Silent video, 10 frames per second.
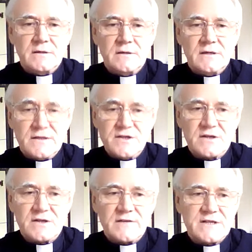in the
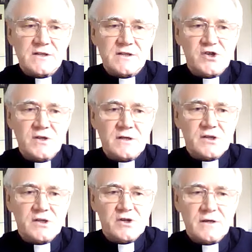service of the
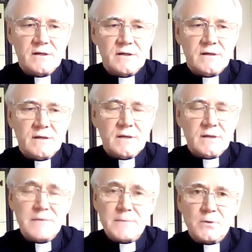church.
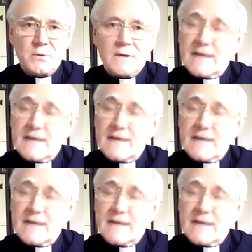People